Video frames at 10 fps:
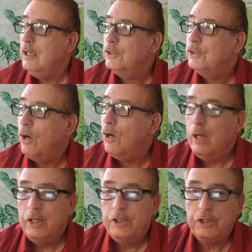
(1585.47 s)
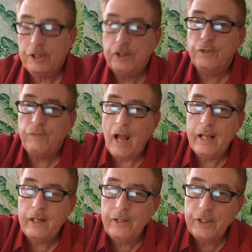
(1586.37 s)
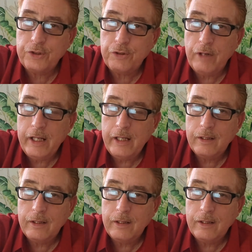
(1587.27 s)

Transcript: So she said, there's viand on this tree.